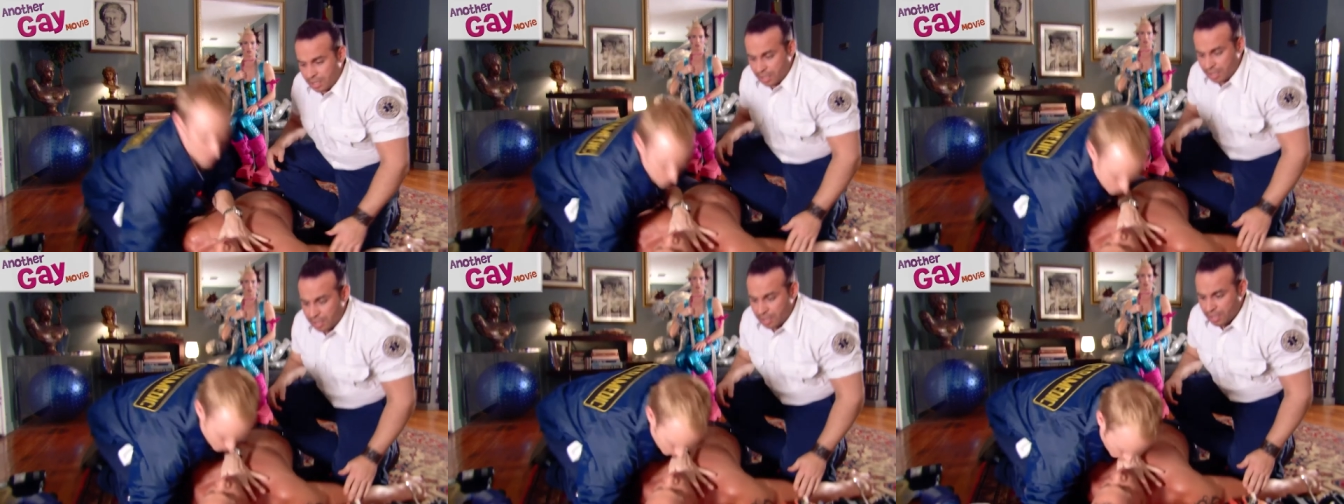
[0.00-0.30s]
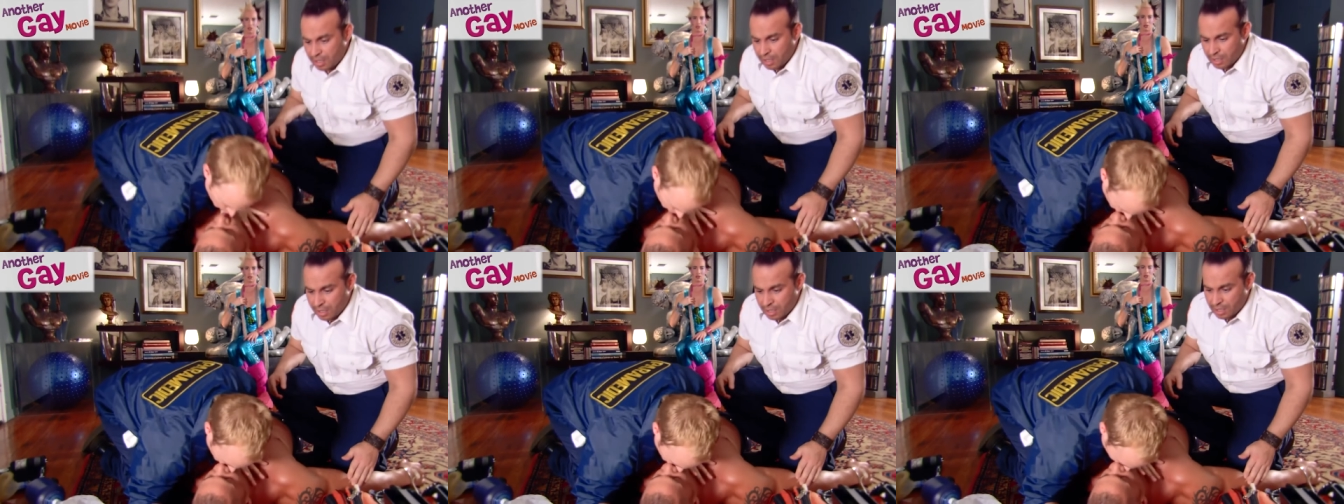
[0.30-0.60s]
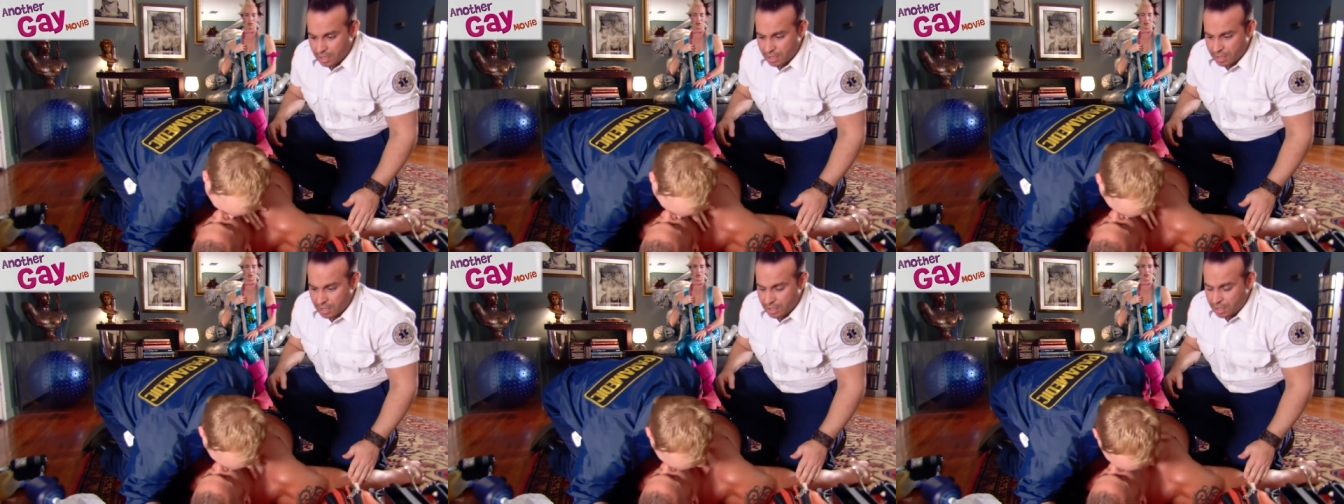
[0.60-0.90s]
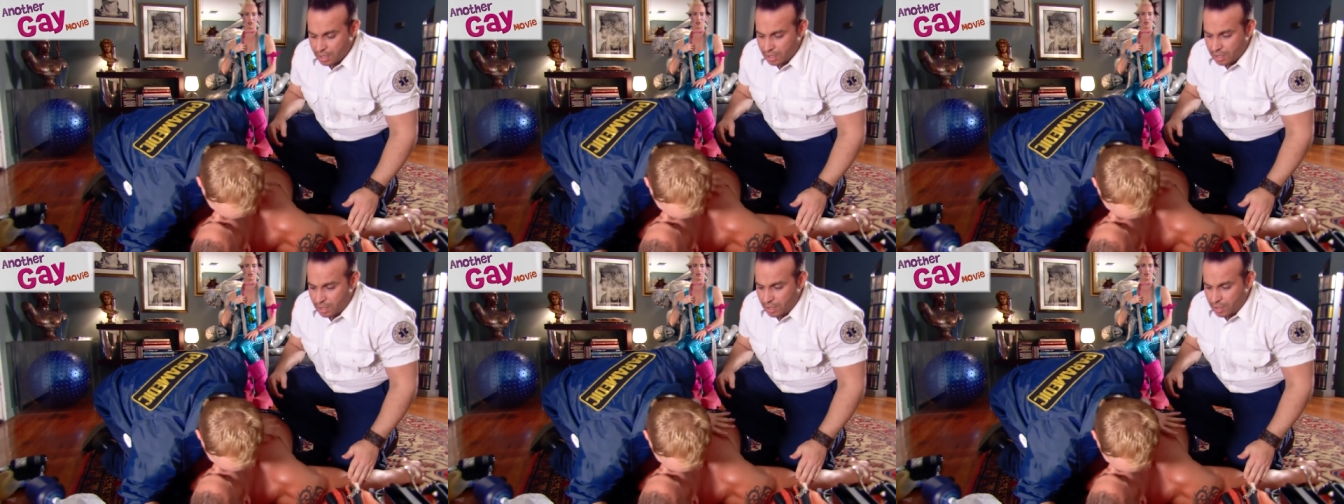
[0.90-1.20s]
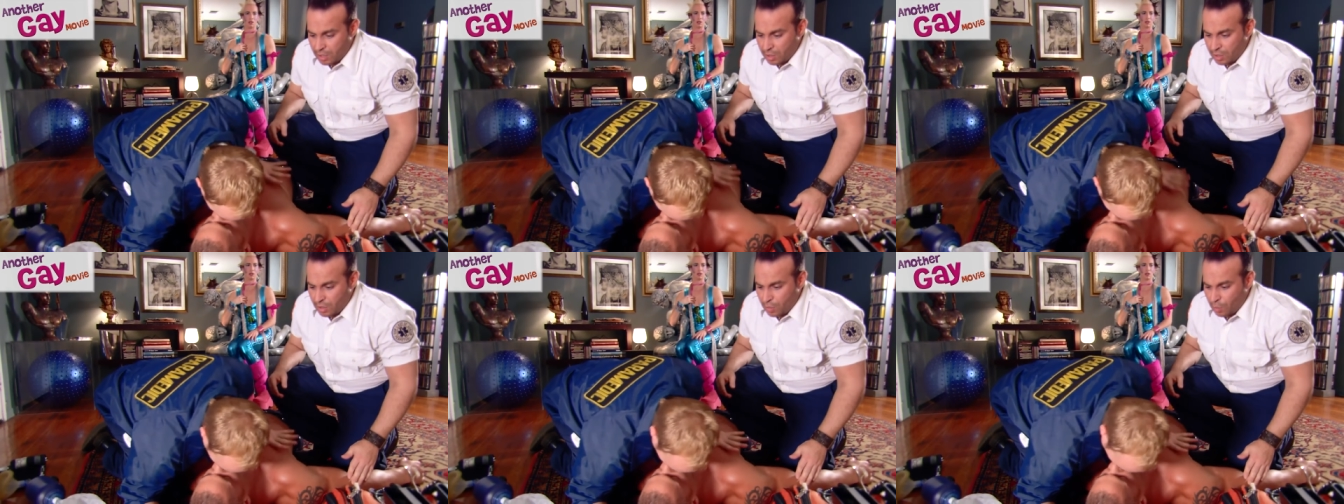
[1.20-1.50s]
this type of
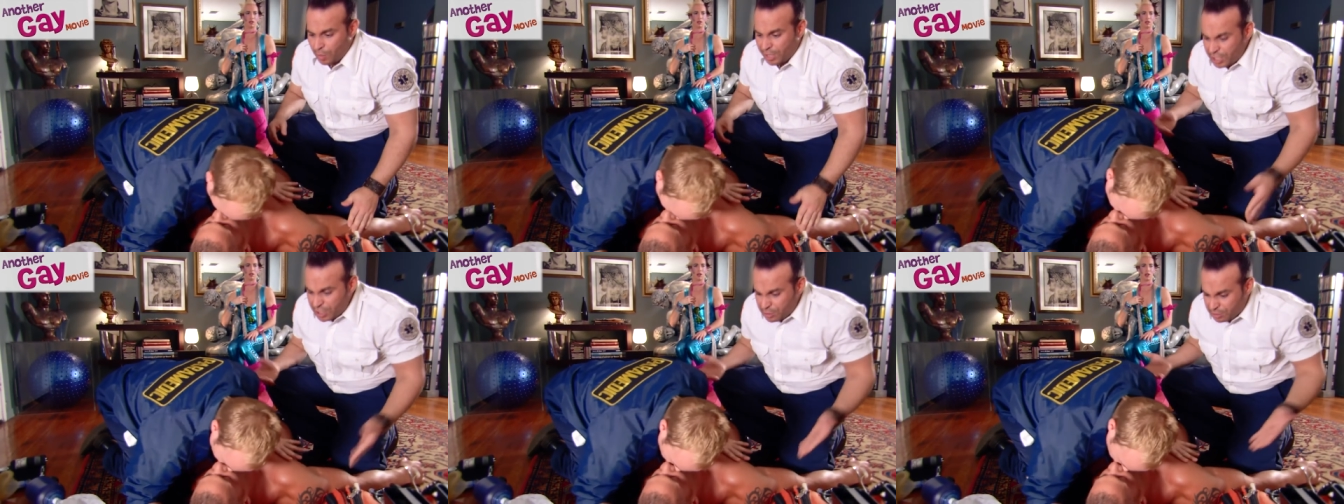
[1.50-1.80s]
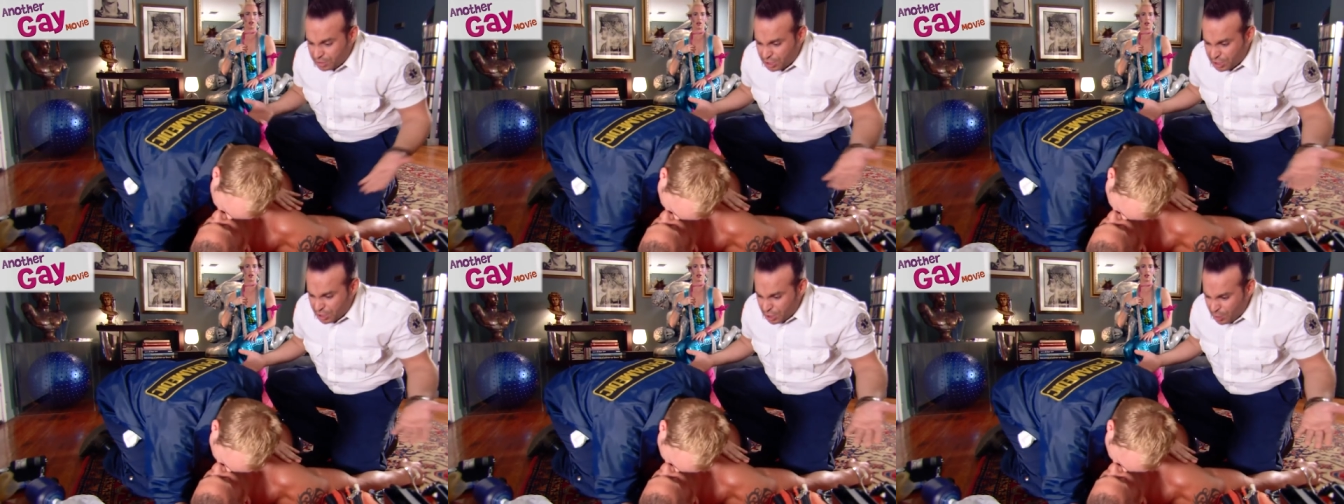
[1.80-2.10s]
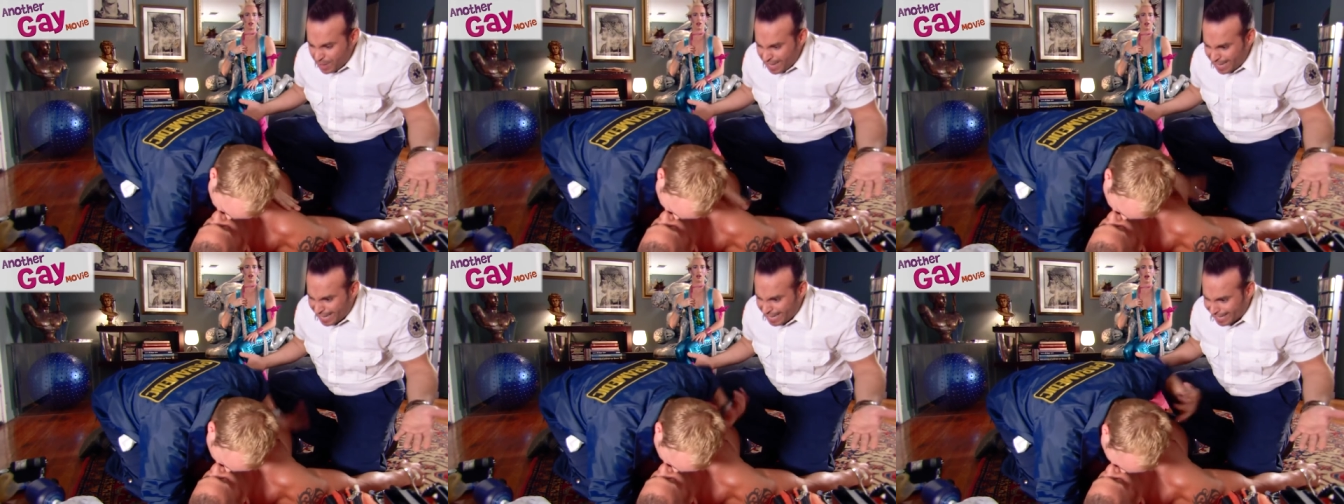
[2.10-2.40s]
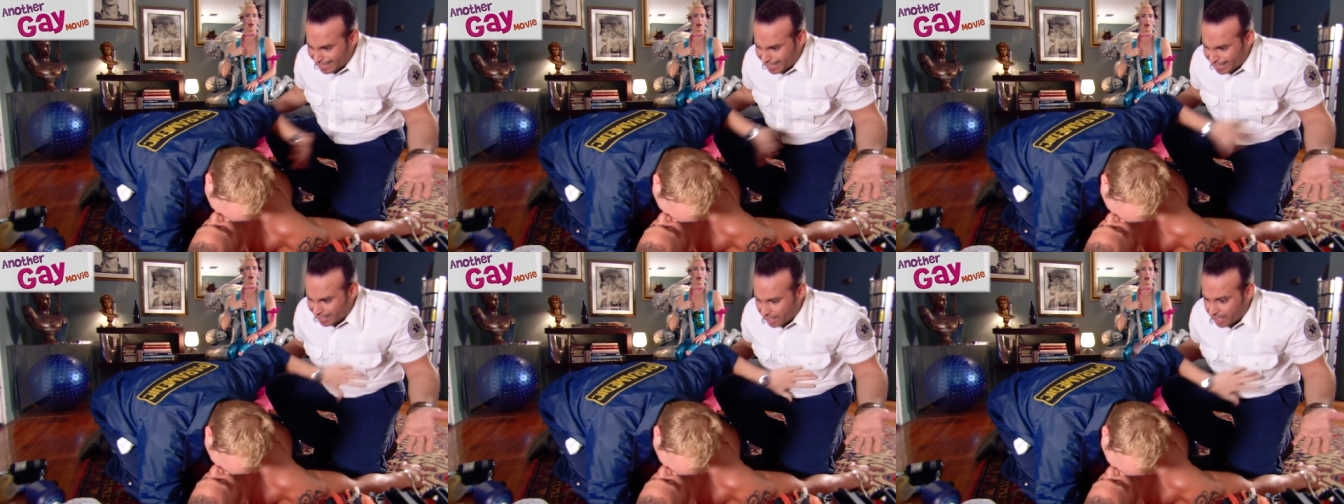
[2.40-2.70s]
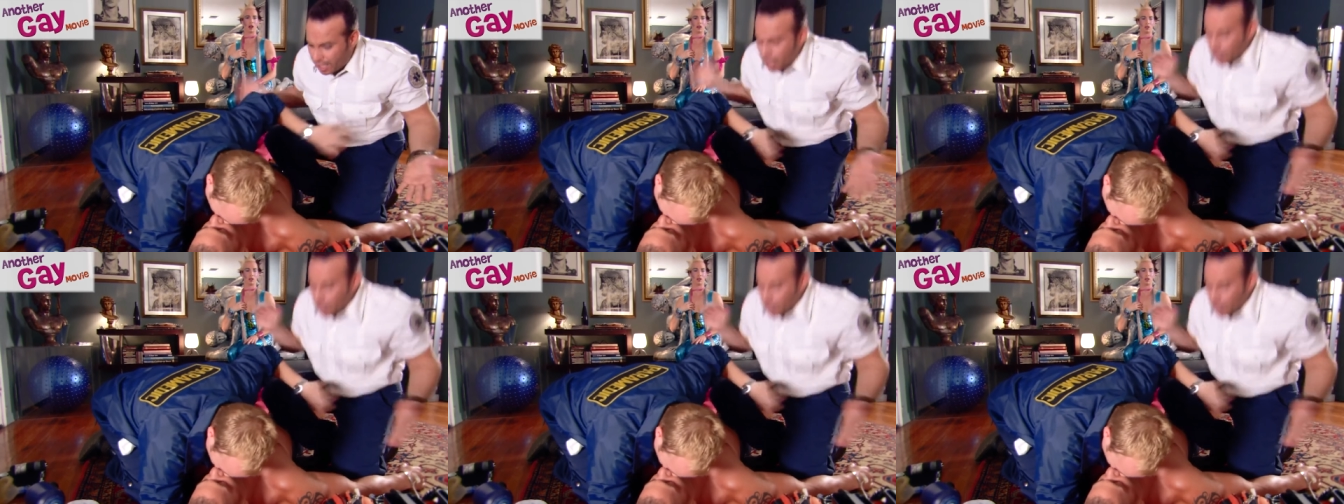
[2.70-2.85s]
humor, this